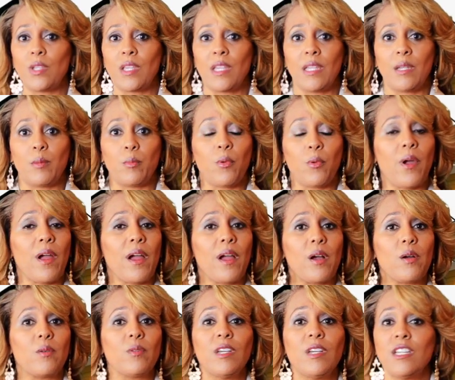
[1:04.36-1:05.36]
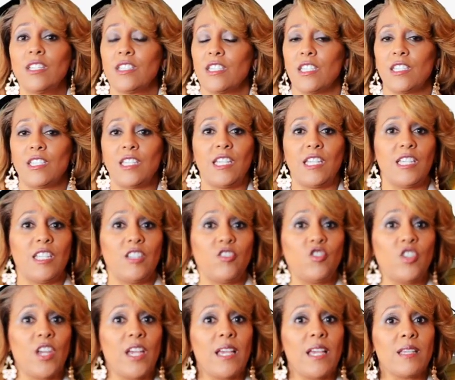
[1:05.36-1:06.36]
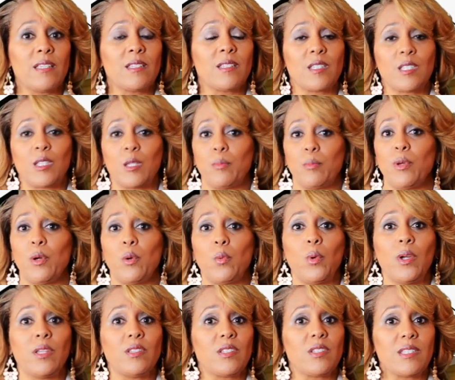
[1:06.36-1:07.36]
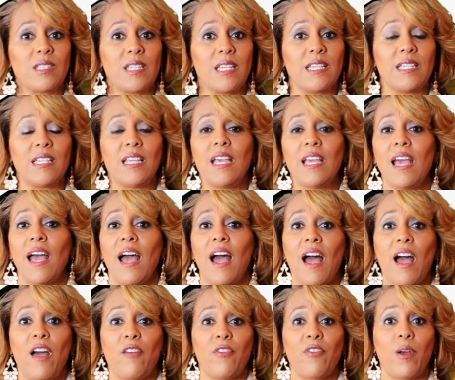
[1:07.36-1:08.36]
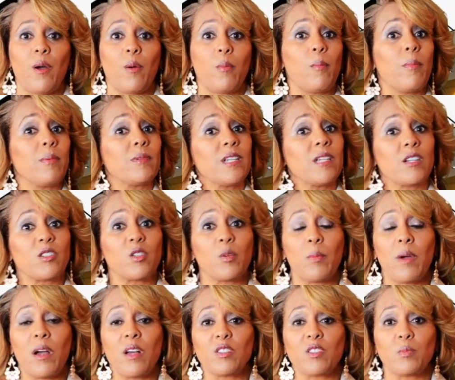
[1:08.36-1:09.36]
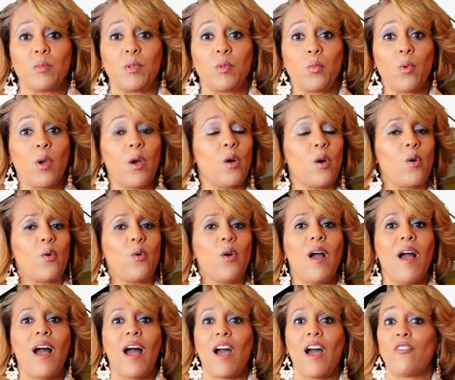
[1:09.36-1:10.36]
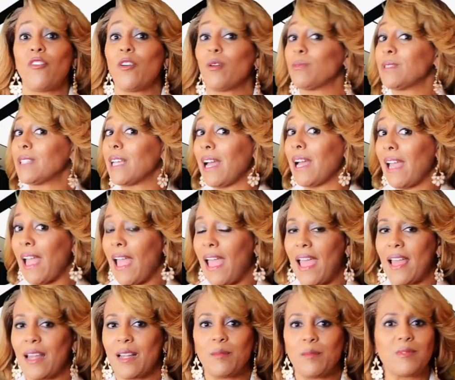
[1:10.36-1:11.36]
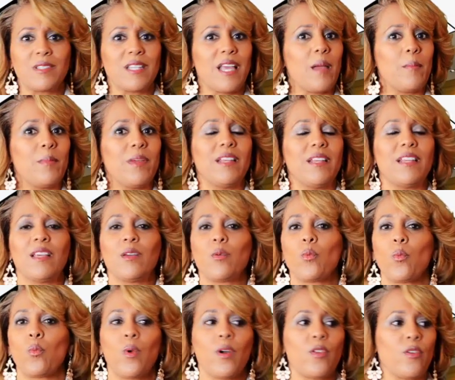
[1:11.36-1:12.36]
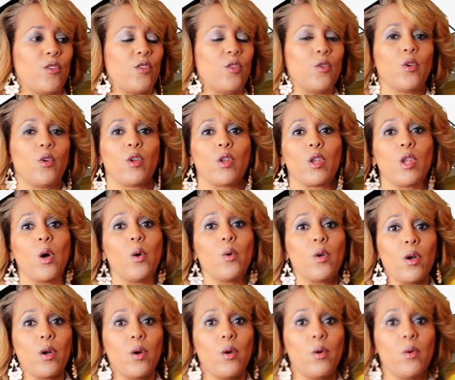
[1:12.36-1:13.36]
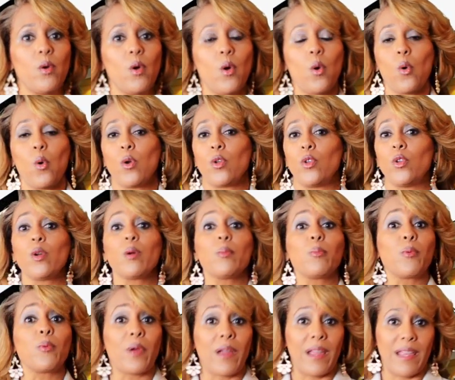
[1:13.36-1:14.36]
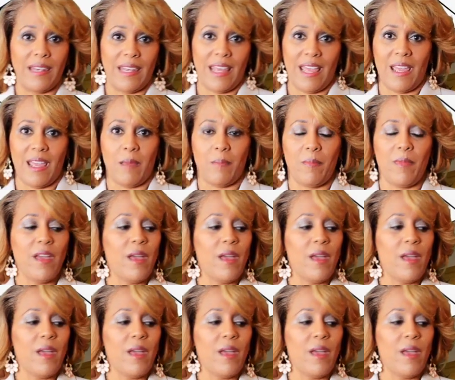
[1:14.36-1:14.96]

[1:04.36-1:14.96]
Ken Brown to T D Jakes to Bill Winston. I've helped Doctor Miles Monroe. I've helped Ty Adams. I mean, whether you're local or you're a brand name.